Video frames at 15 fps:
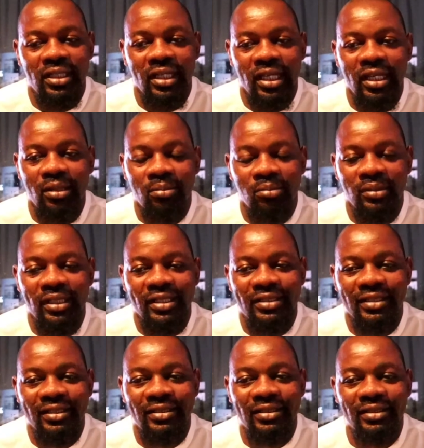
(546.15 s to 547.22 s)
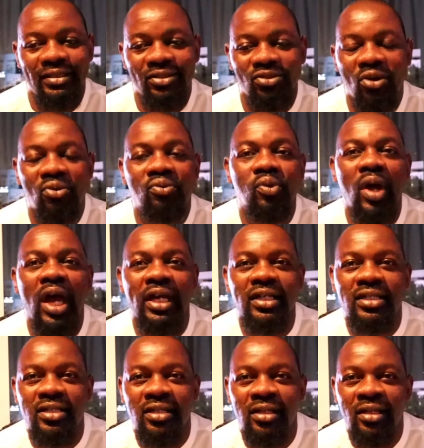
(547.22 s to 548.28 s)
him, it's not right.